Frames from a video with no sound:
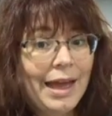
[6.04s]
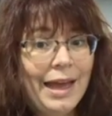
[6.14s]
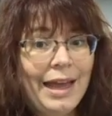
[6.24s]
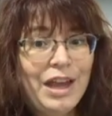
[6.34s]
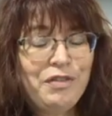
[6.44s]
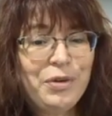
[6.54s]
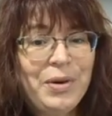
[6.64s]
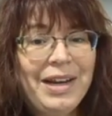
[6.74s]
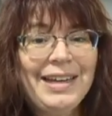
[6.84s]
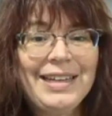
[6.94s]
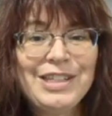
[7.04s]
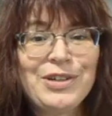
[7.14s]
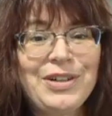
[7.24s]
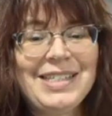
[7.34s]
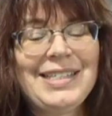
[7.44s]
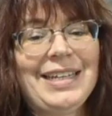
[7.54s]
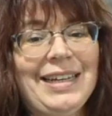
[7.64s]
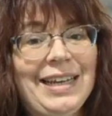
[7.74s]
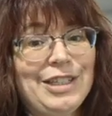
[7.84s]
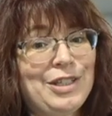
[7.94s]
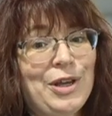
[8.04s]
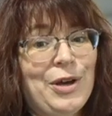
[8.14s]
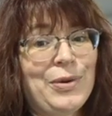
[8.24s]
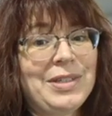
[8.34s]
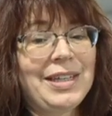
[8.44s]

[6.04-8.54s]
Hey everyone, it's Christy, and so